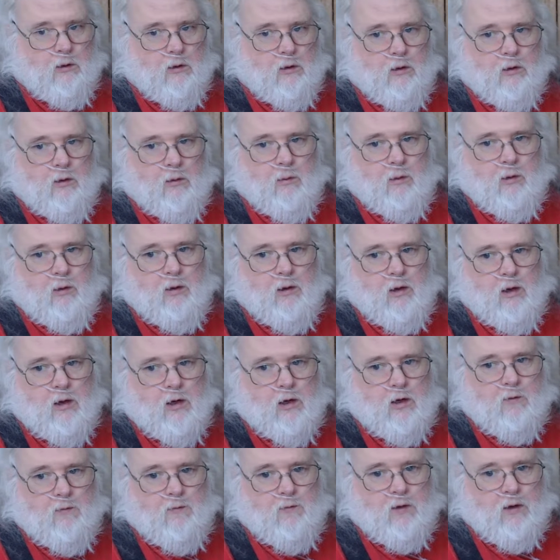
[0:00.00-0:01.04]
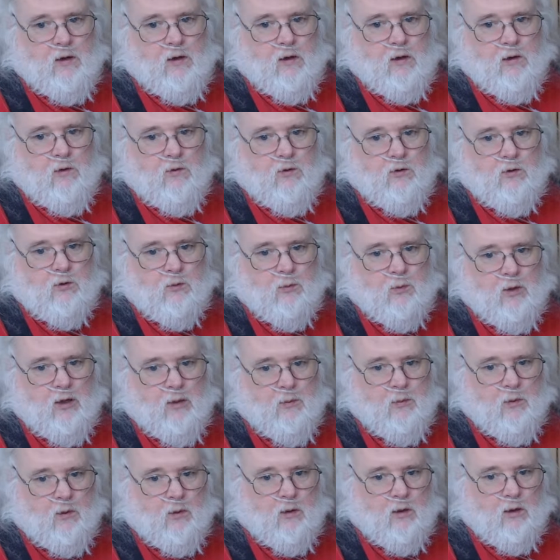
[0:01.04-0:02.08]
I mean, I gotta feed hundreds of
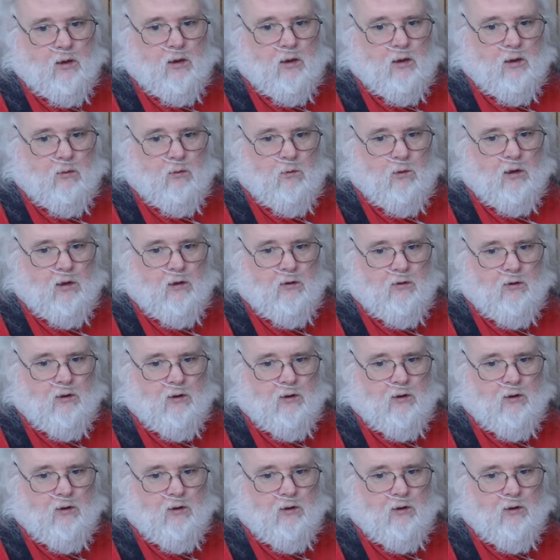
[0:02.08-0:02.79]
people all at once.